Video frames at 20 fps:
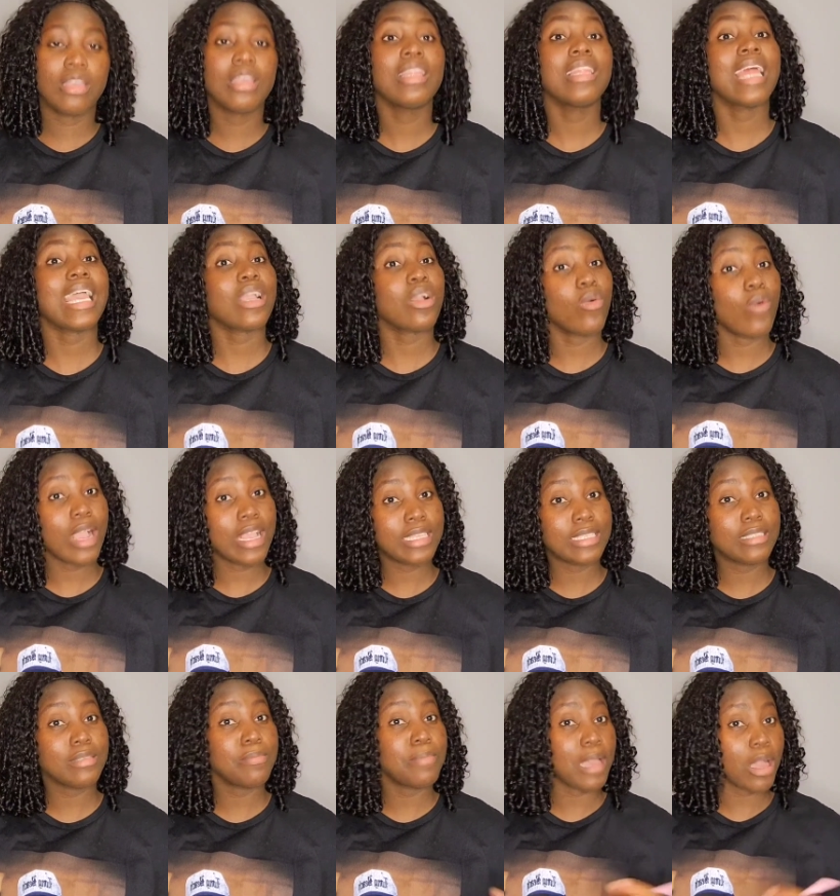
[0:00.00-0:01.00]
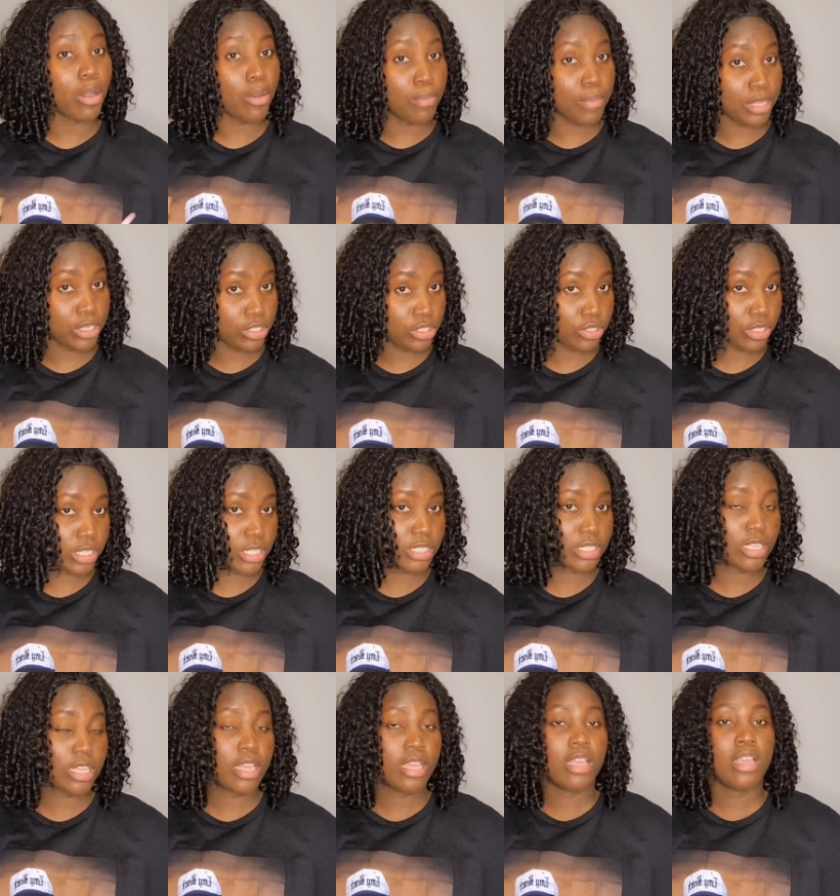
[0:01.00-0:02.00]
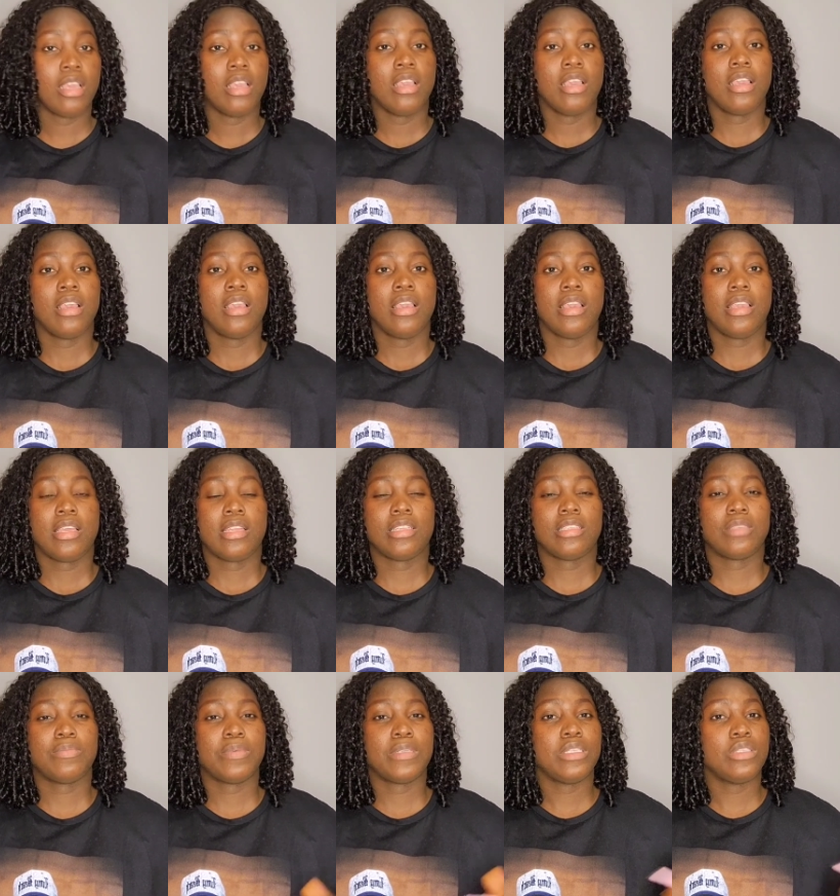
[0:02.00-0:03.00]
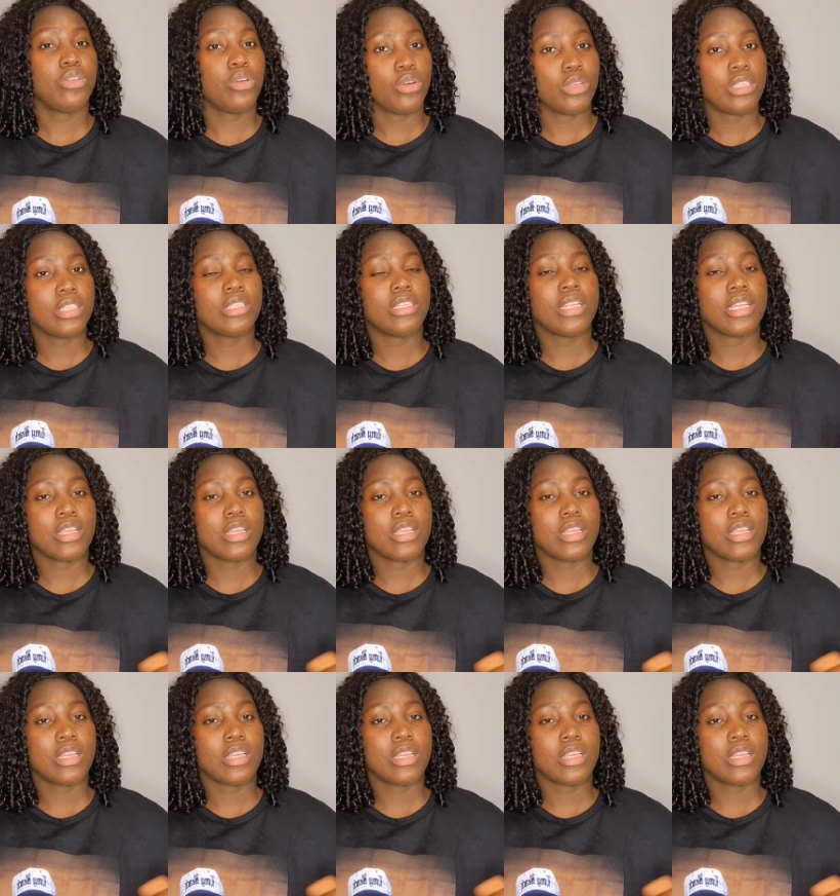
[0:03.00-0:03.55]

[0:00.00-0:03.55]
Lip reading: Likewise, the biometrics, it is being done in